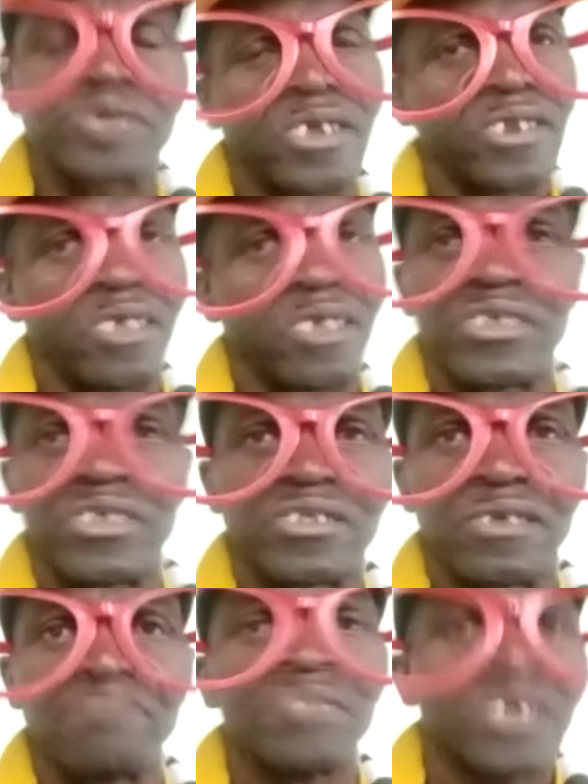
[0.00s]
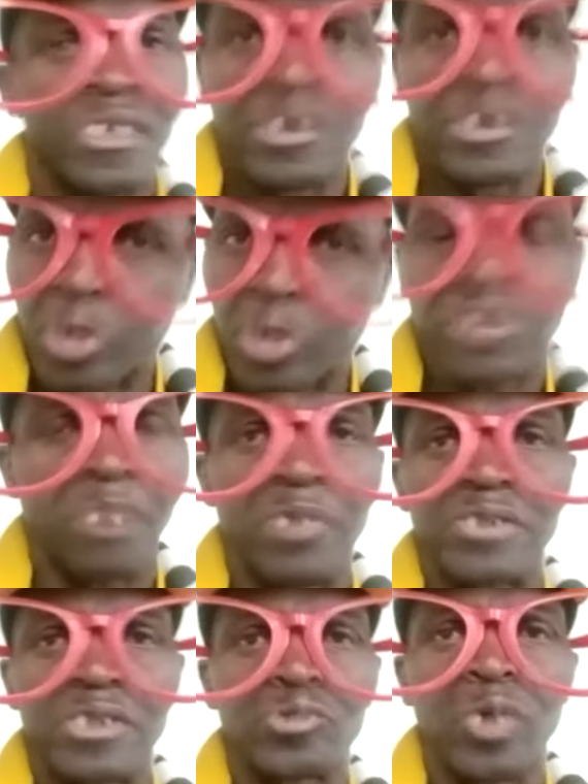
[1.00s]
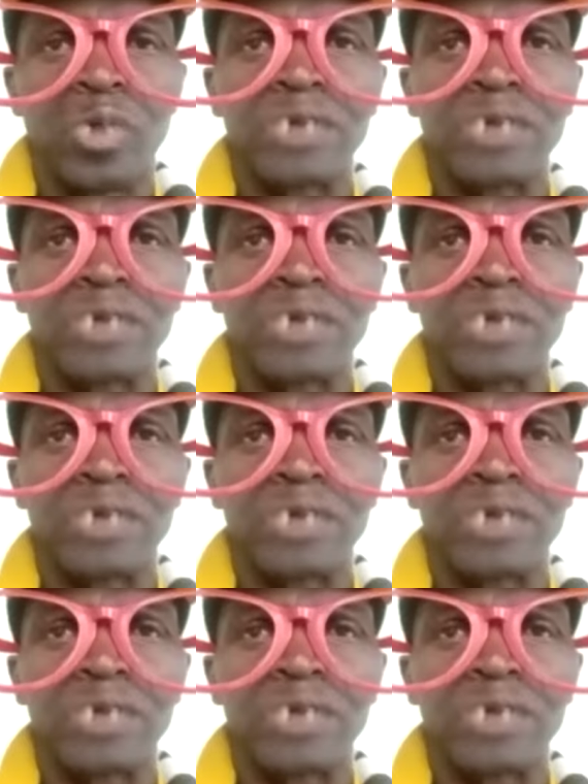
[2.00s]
everything. He talks about that one.